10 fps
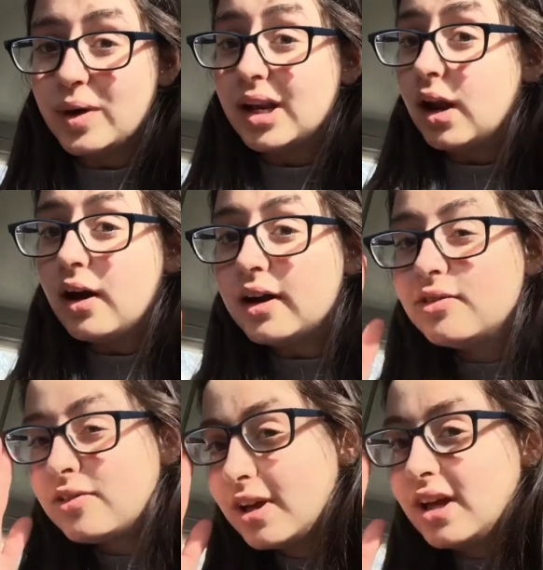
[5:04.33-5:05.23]
it went
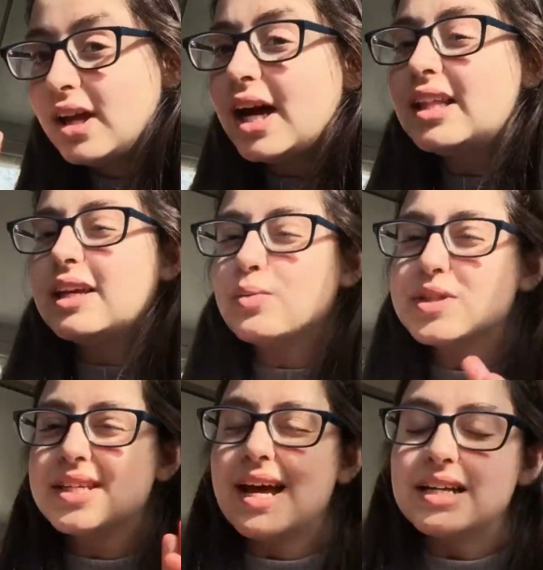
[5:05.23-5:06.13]
live, and then it
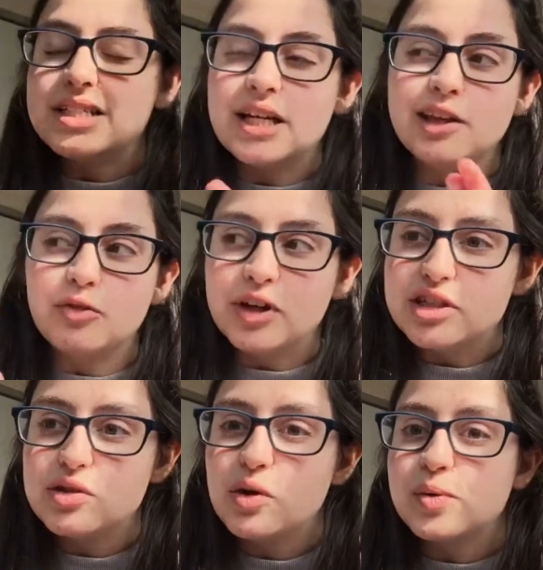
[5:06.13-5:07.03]
wasn't actually in the
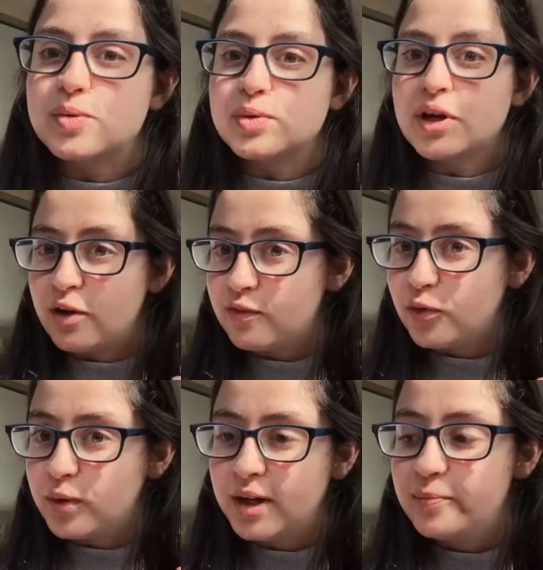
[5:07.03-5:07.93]
restock, which was kind of
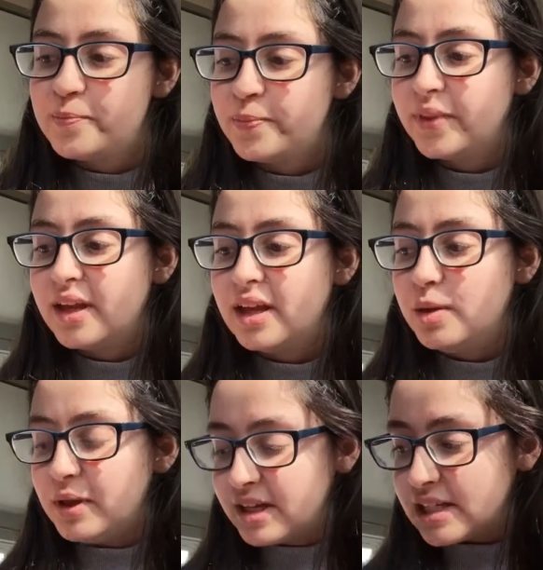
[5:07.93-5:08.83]
annoying
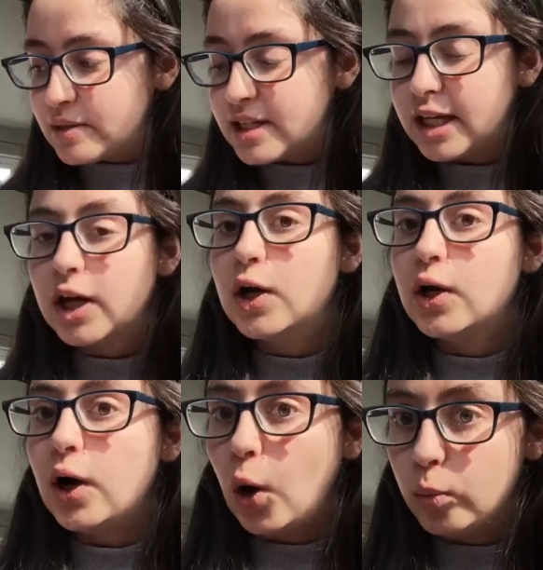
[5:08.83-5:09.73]
because I was like,
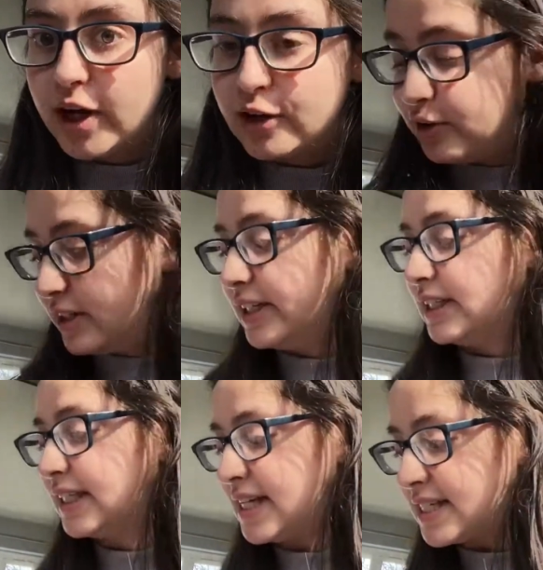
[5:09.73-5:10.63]
oh my god,
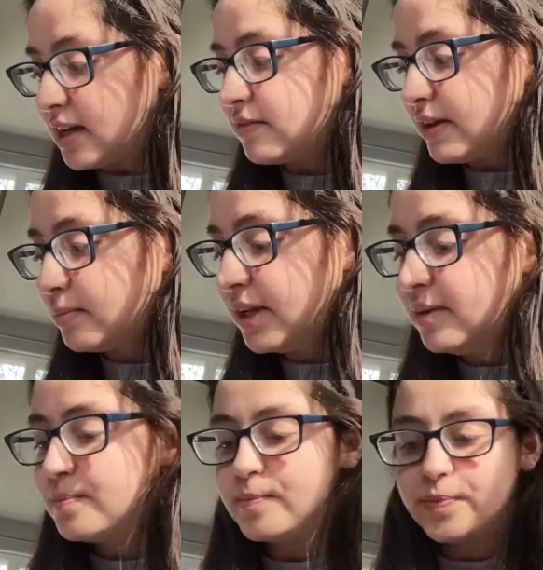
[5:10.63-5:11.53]
that scent family
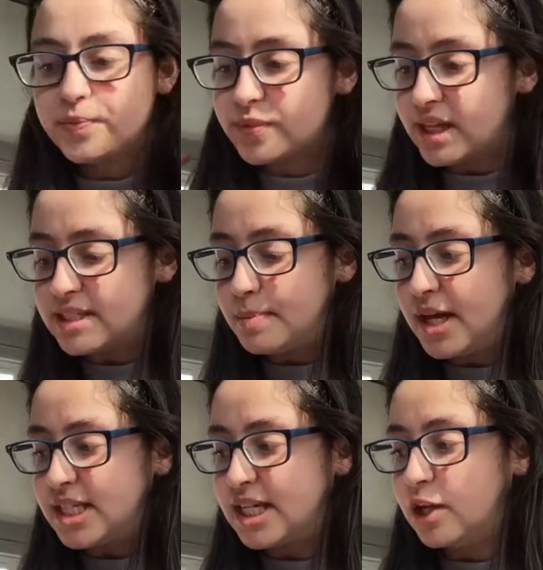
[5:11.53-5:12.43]
is
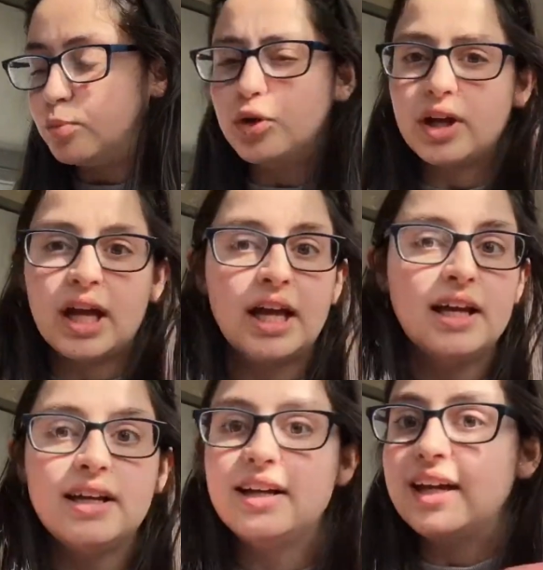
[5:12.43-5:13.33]
amazing, but
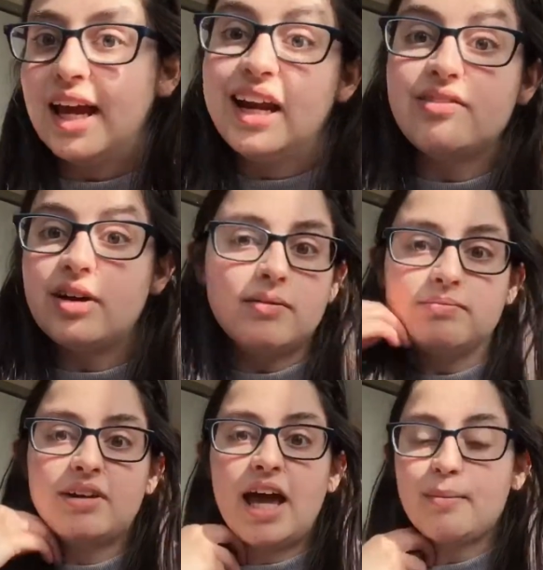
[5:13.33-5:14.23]
it never
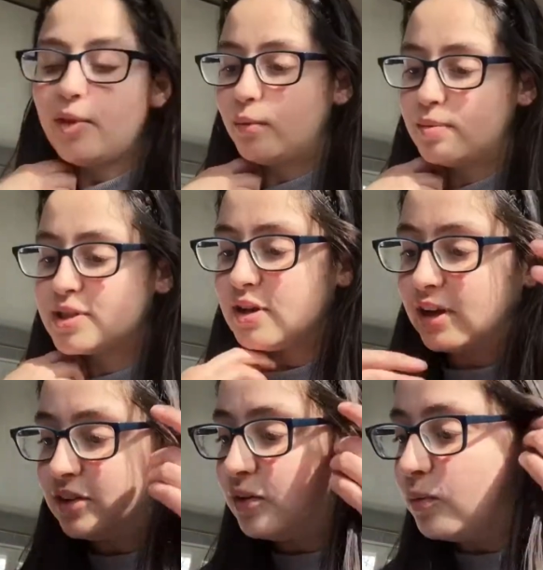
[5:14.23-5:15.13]
came on the
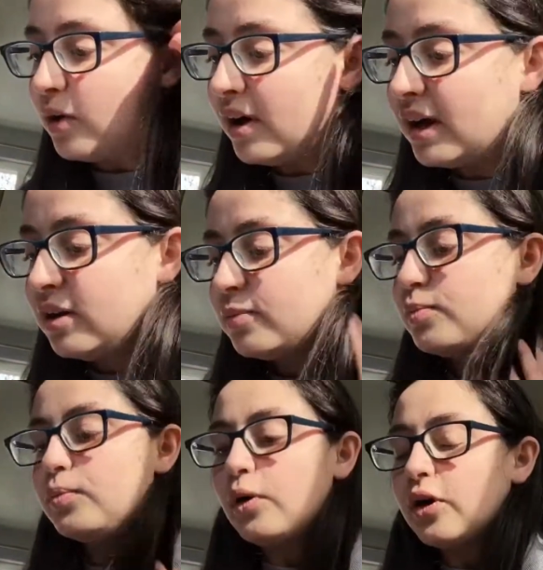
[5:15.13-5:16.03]
website. I don't know why,
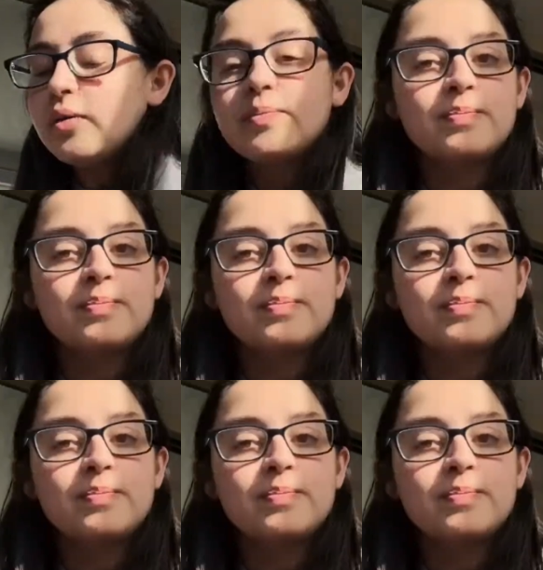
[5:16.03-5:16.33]
but